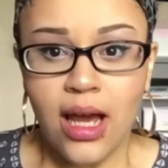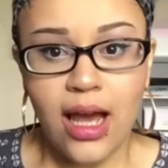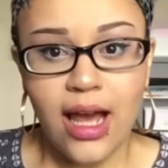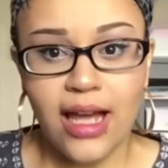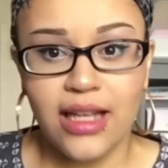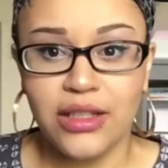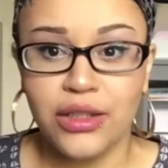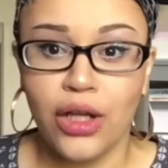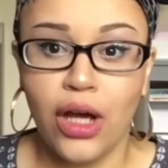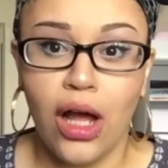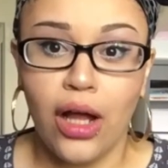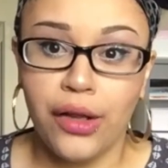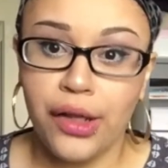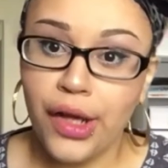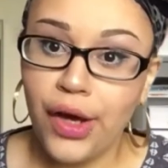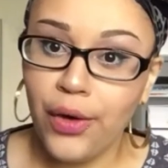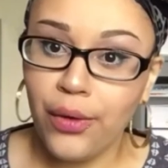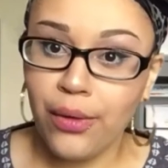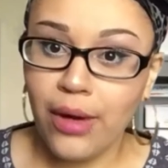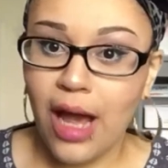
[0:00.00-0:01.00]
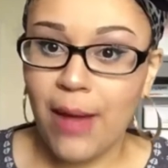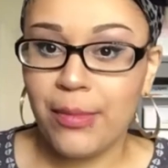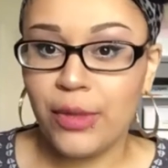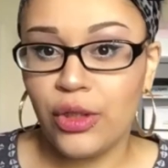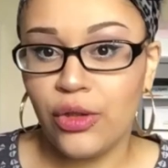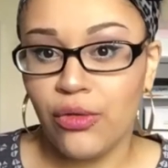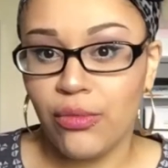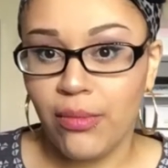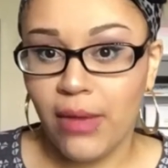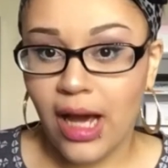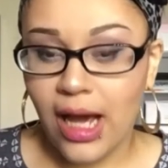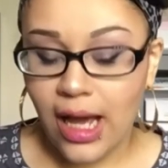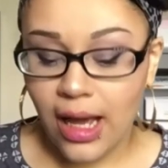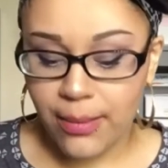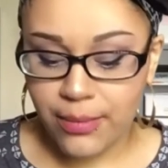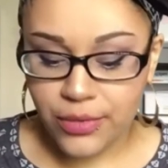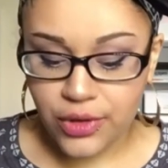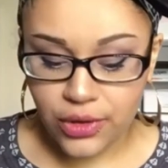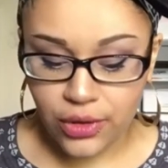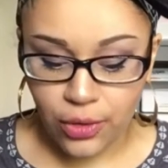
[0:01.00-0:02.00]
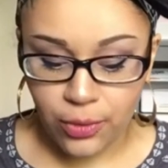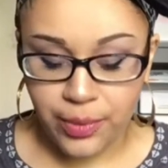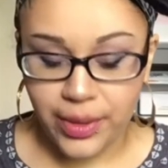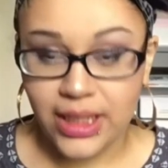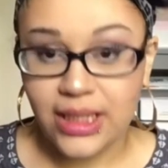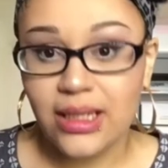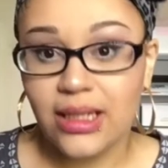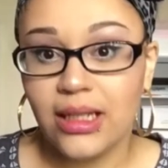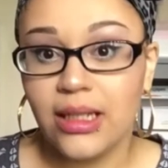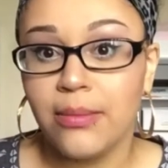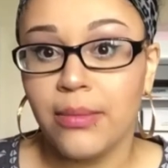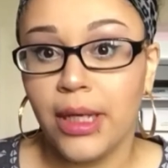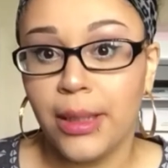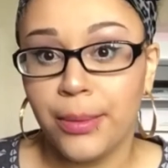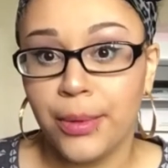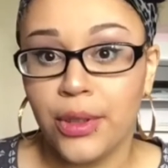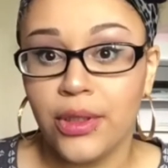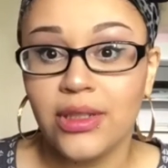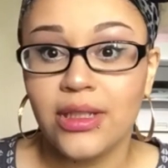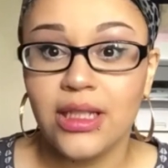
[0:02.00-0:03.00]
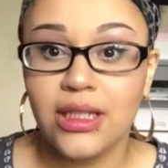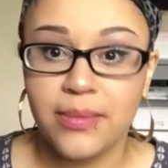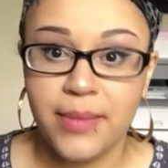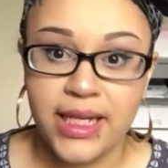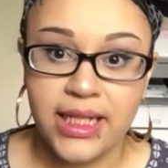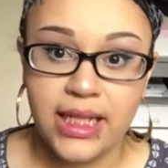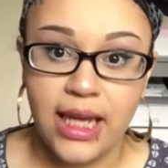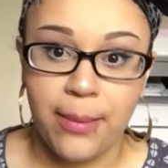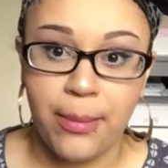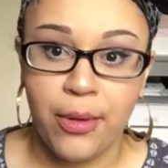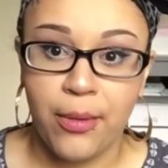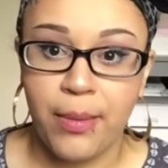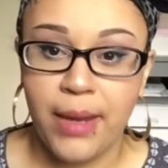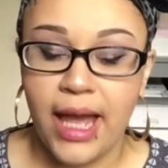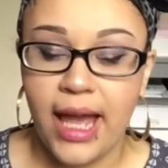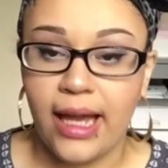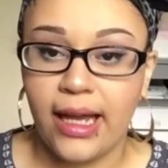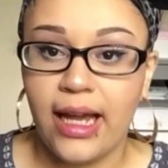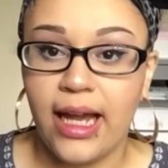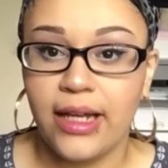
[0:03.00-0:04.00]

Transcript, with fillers: as y'all know, I'm a new mom, so basically my purse is my diaper bag.